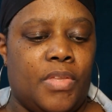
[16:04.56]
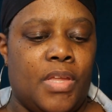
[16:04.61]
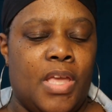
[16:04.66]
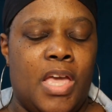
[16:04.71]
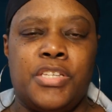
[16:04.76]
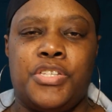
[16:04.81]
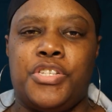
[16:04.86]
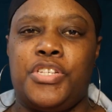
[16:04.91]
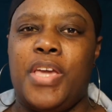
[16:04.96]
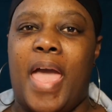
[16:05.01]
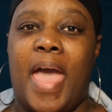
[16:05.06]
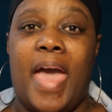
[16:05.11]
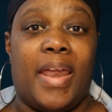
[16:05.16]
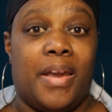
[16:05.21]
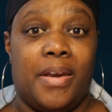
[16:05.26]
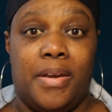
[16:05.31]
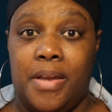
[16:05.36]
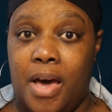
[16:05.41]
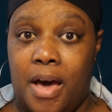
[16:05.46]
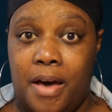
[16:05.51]
Has she
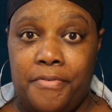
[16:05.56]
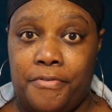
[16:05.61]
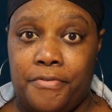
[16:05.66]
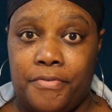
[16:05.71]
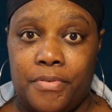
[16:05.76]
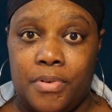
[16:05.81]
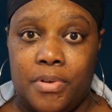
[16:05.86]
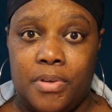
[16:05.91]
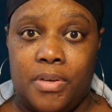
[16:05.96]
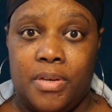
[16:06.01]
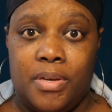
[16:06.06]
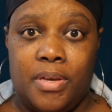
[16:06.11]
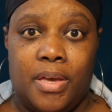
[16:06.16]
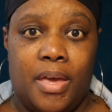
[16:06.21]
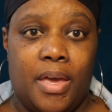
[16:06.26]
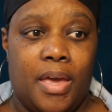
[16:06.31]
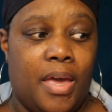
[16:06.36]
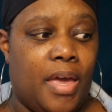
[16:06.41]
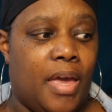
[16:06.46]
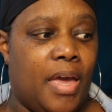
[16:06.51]
had enough?
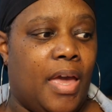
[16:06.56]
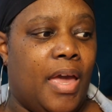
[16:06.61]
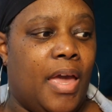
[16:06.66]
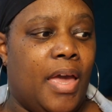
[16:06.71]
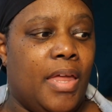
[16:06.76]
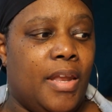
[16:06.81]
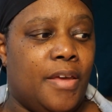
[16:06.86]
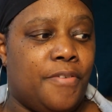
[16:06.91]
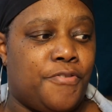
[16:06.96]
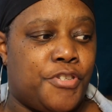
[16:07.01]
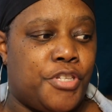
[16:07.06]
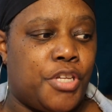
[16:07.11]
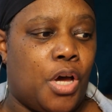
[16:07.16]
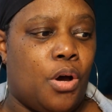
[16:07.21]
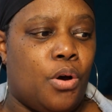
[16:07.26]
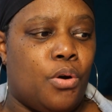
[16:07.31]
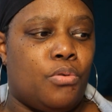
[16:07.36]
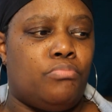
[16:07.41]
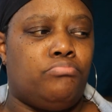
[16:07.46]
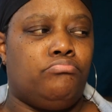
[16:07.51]
And if
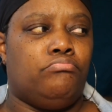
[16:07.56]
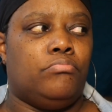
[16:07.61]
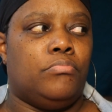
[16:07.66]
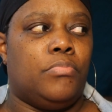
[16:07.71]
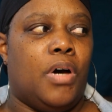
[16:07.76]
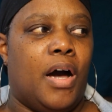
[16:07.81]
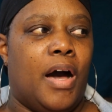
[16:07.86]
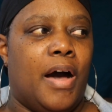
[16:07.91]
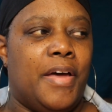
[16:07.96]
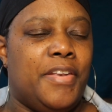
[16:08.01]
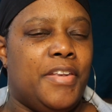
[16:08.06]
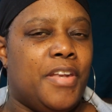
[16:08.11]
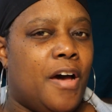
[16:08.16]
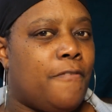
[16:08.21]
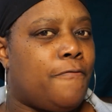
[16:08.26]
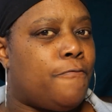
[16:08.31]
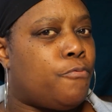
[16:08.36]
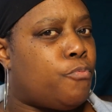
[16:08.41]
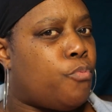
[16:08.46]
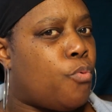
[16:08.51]
so,
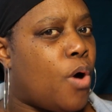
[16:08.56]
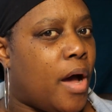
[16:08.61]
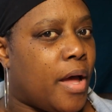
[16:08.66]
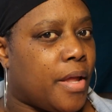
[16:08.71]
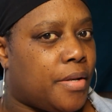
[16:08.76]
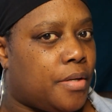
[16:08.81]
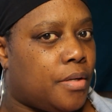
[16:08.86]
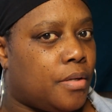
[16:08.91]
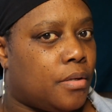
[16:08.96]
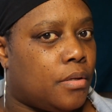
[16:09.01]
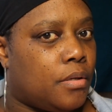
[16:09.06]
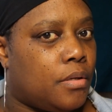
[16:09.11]
enough what?